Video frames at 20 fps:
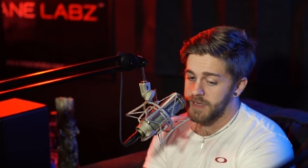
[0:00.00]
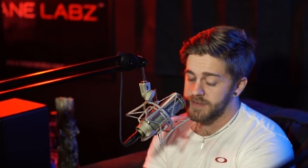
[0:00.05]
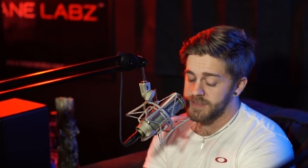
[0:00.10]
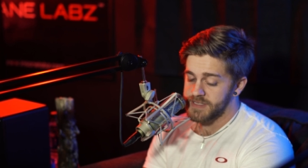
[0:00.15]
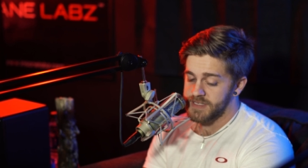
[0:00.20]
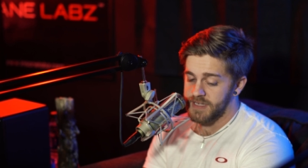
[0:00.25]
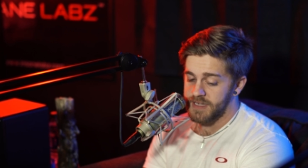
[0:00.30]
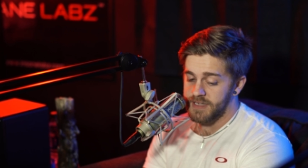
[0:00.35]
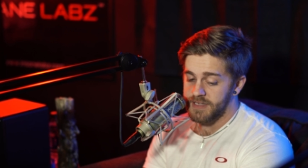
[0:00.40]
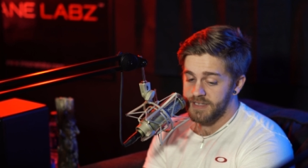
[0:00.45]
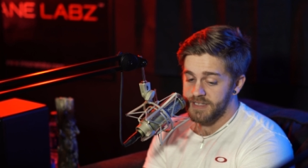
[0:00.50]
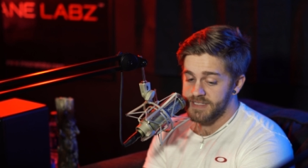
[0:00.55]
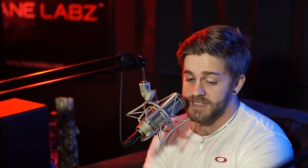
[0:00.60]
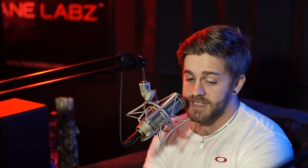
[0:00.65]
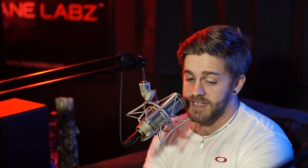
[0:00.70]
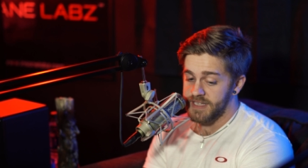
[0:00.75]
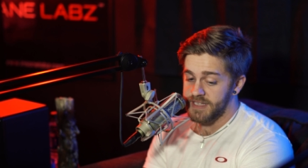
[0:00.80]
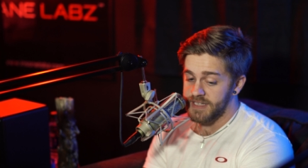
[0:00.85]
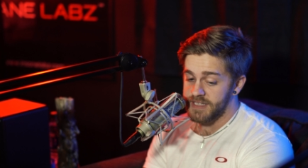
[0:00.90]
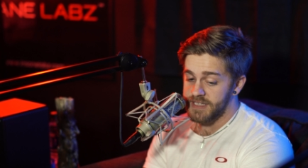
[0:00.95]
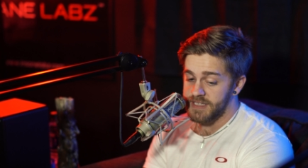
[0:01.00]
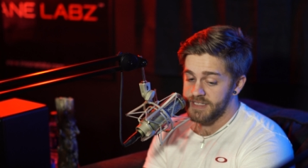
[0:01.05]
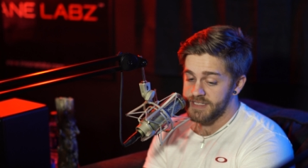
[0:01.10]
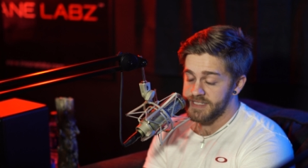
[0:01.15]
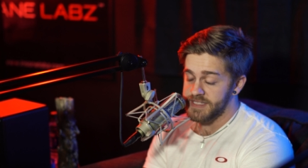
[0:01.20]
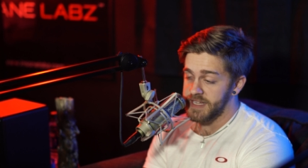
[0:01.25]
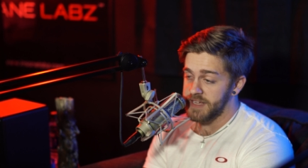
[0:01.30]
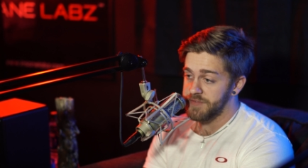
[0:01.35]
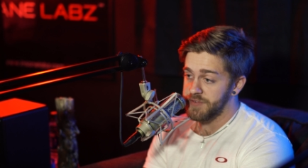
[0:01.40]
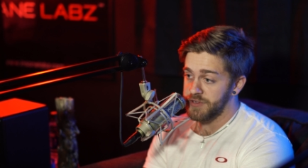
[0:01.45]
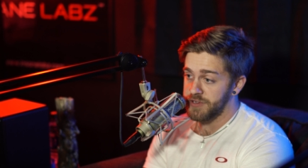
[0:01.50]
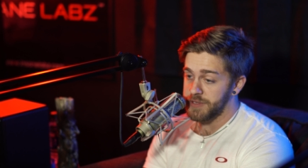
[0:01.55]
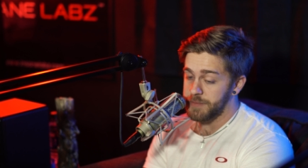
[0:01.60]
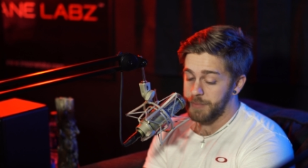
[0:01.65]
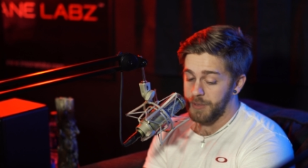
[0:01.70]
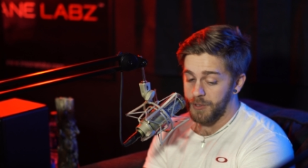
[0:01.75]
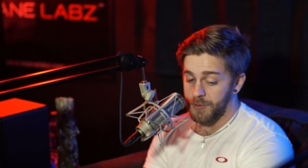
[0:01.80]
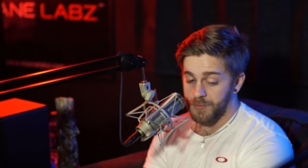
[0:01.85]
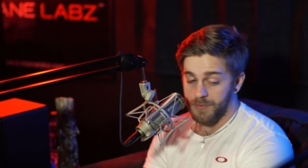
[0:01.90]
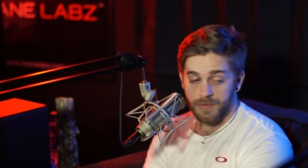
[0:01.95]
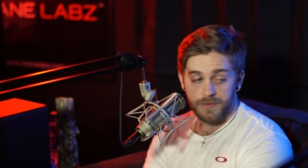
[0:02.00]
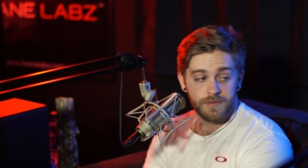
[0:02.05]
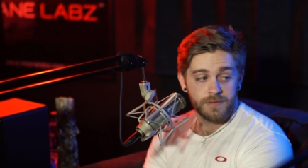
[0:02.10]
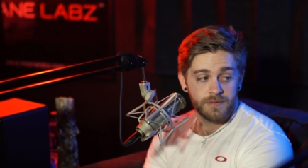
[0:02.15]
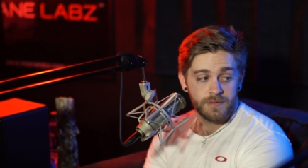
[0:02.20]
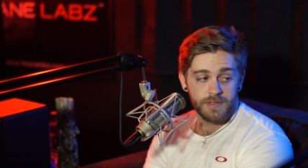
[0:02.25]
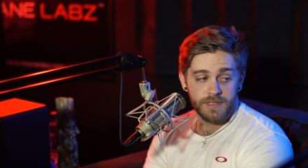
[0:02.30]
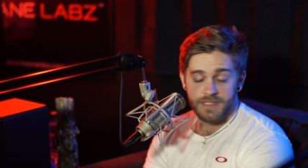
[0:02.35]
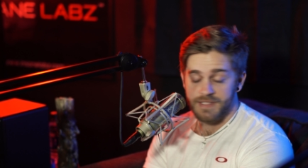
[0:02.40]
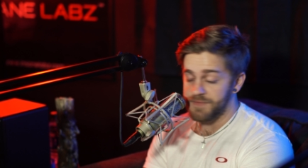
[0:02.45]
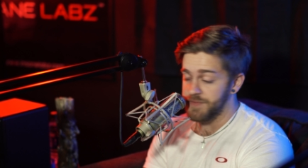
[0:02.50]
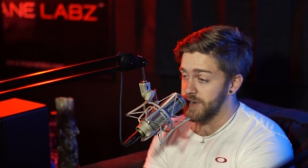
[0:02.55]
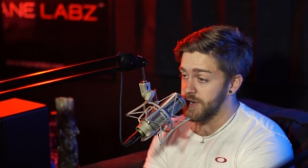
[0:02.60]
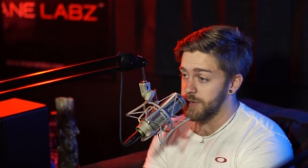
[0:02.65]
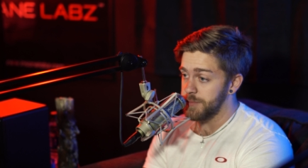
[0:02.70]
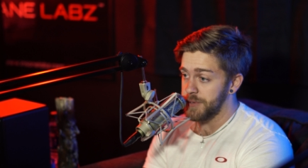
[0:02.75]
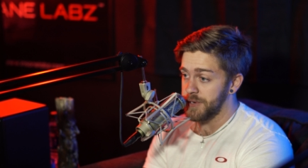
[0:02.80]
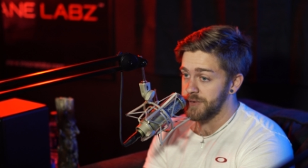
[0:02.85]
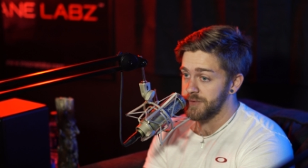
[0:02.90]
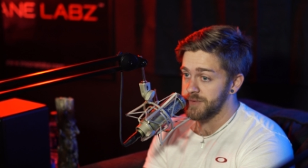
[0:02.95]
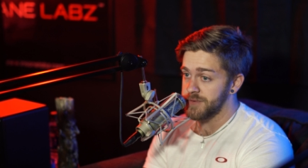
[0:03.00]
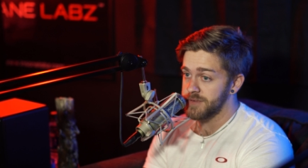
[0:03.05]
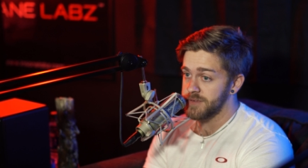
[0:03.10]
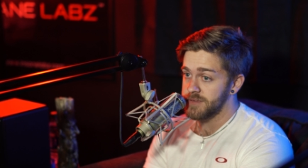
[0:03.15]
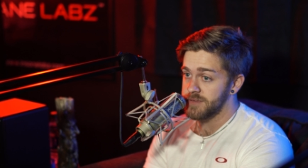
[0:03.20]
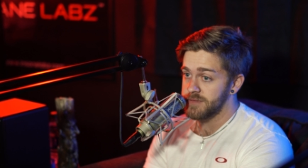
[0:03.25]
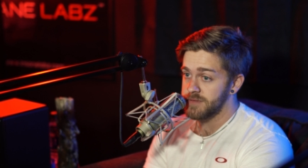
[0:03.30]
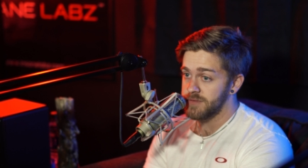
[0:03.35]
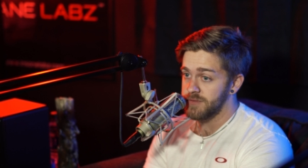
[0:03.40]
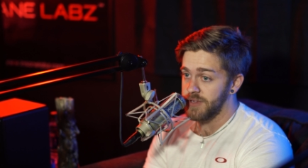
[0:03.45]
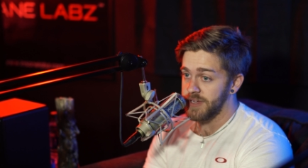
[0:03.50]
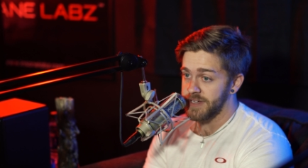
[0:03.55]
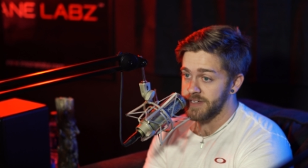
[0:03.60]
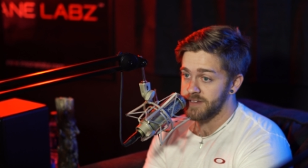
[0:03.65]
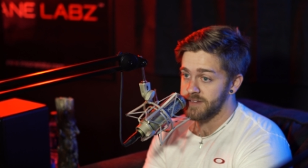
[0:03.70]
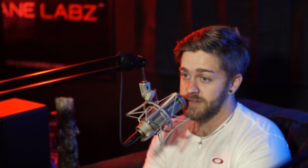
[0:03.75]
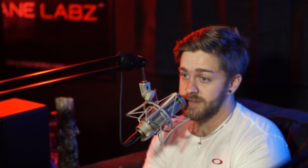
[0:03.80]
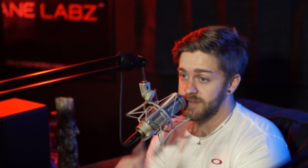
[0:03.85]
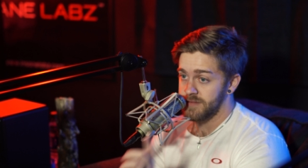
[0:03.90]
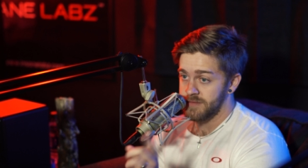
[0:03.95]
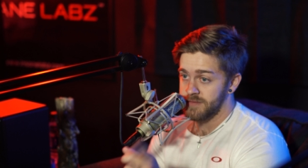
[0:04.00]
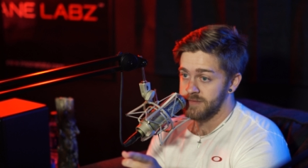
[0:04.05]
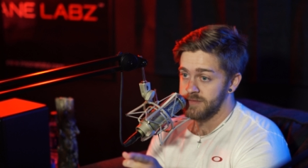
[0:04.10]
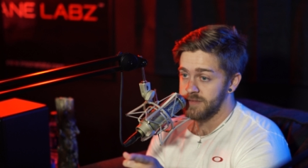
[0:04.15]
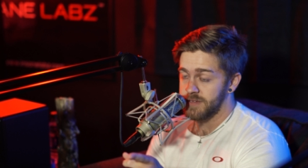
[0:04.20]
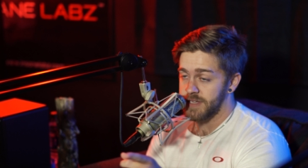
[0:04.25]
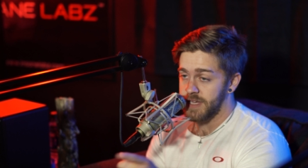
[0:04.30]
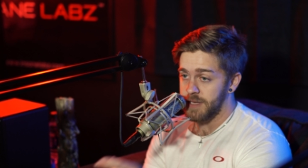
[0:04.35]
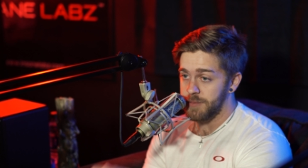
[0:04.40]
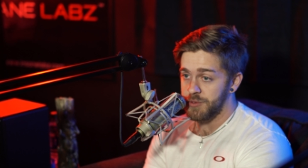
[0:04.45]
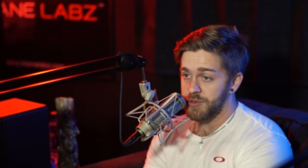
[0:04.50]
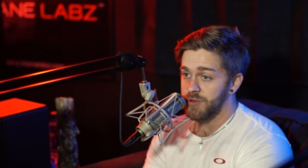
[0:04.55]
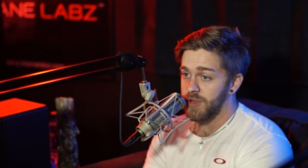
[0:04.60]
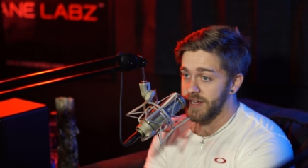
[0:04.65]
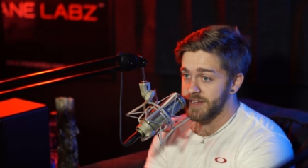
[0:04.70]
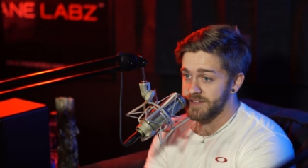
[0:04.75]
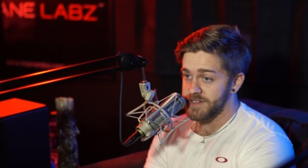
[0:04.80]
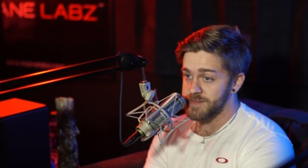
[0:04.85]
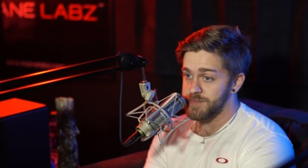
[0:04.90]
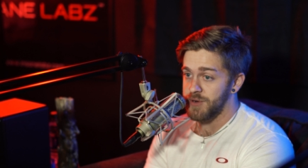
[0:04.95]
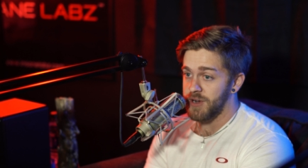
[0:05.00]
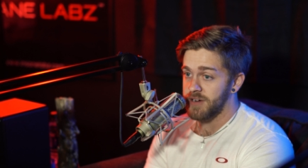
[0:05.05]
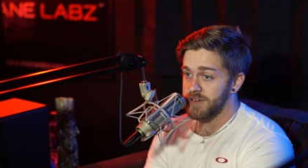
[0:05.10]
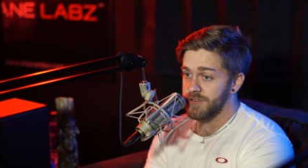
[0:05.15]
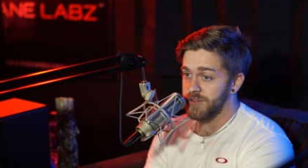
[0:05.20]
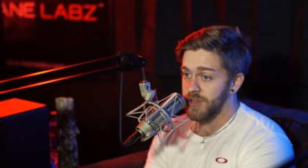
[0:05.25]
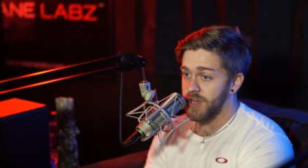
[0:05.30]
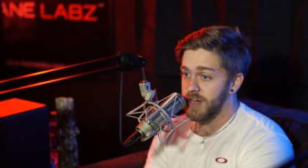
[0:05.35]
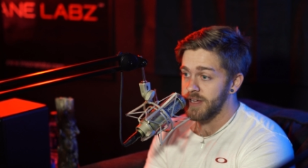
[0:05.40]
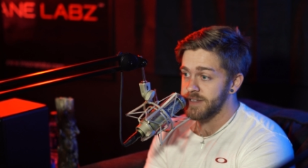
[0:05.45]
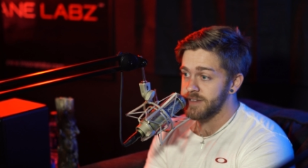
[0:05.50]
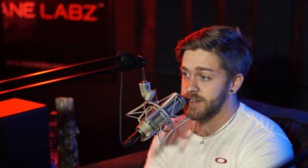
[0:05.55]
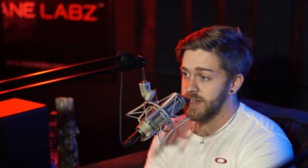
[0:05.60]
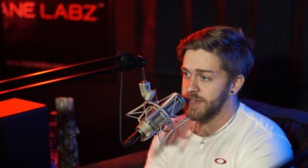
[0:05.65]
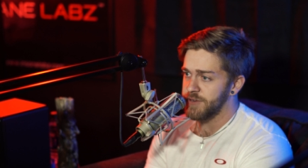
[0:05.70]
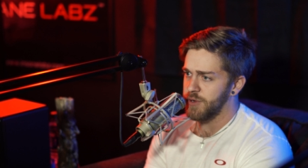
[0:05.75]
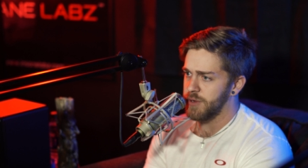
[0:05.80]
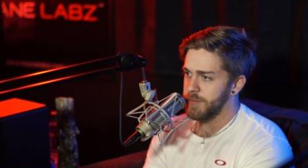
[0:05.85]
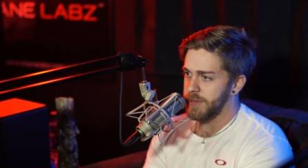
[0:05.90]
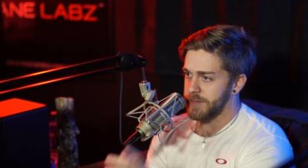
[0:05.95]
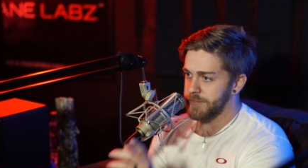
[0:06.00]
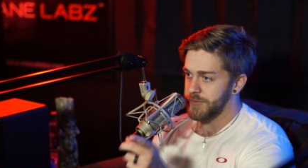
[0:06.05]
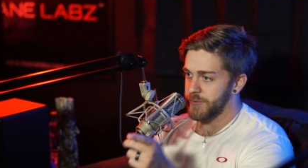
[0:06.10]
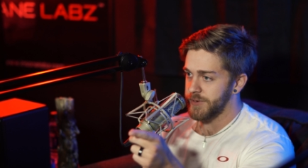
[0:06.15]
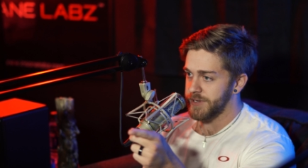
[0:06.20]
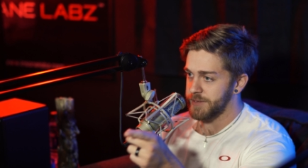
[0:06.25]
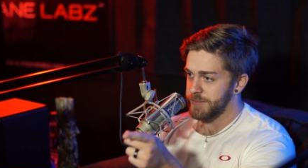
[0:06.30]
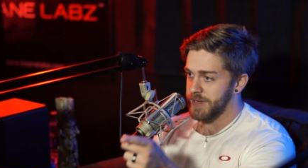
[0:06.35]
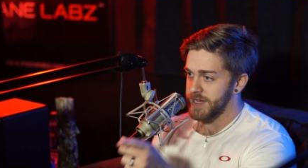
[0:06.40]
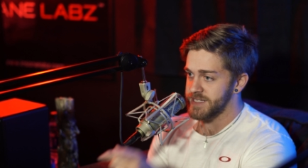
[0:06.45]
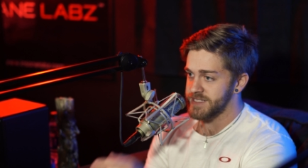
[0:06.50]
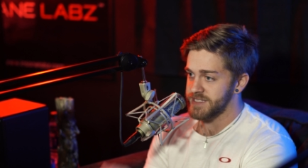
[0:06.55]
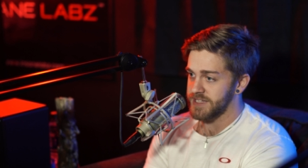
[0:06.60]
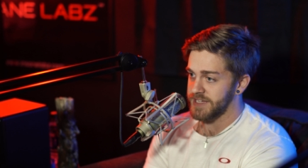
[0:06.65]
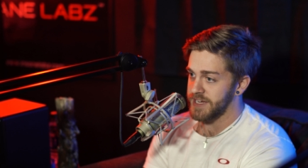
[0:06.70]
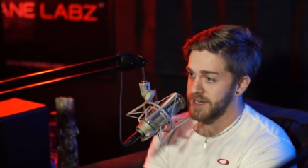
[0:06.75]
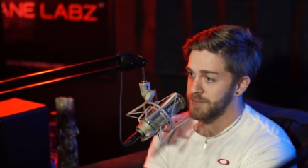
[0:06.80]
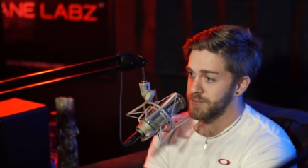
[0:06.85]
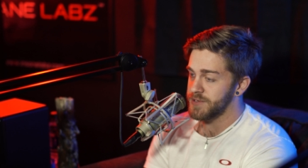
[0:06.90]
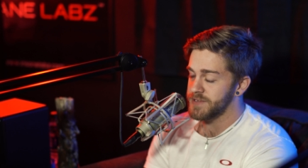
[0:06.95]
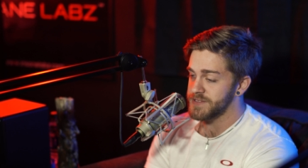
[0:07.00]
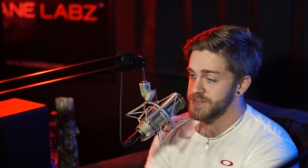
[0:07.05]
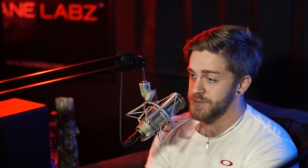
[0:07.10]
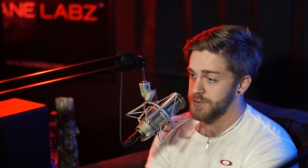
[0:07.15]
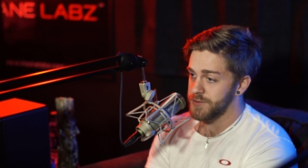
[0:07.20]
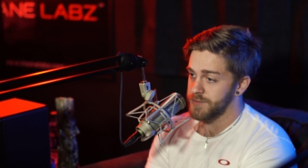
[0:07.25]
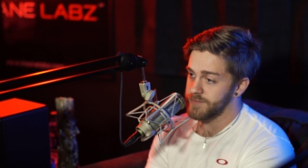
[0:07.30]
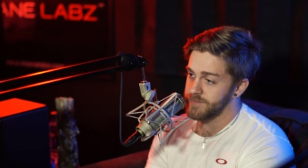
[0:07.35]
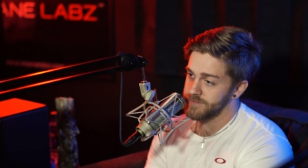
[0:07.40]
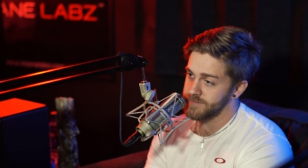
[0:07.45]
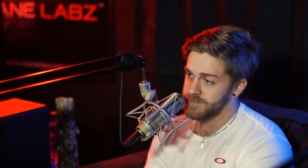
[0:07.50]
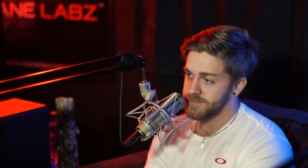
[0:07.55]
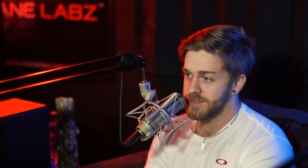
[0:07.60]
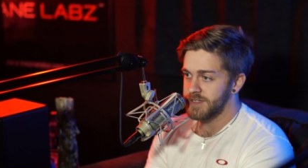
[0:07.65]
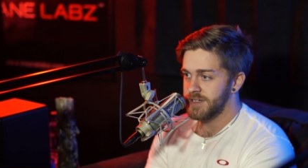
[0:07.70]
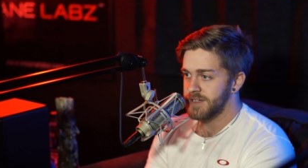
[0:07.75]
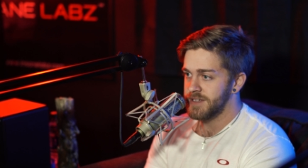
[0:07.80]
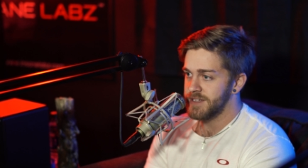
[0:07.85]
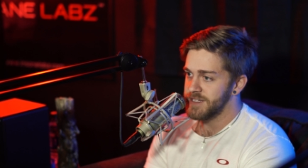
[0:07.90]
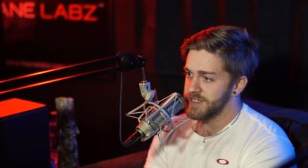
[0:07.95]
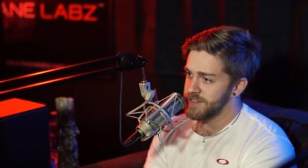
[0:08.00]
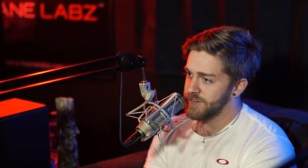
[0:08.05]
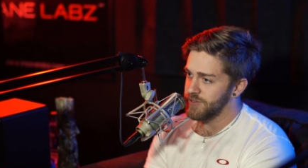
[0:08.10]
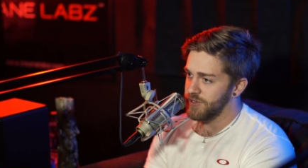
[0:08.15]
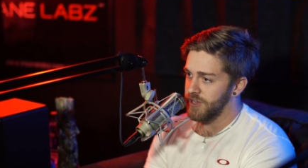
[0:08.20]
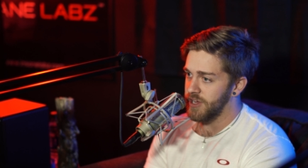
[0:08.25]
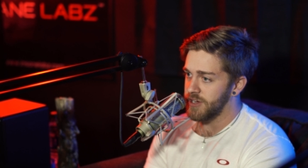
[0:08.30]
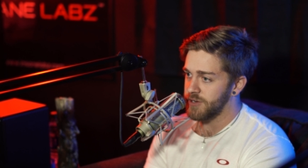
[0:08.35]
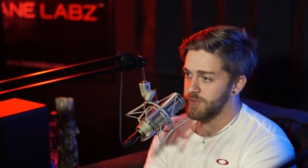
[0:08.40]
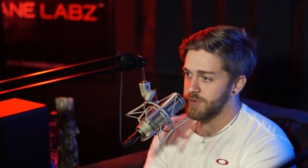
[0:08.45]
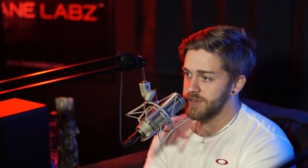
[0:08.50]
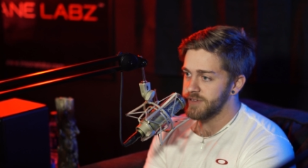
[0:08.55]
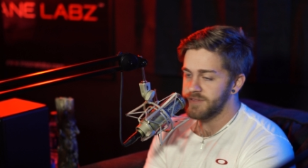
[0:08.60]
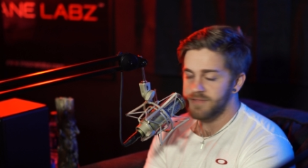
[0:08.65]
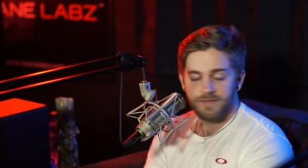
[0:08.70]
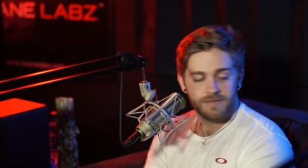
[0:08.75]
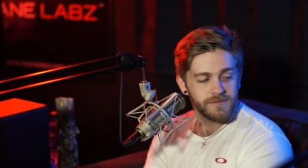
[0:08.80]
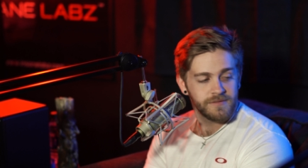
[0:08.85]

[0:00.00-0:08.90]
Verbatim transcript: I was saying it's and it's else. definitely potent. It's very potent. Like oh. Gabe, you like this product a lot. I know I'm like pointing past the camera, so dude, a little awkward.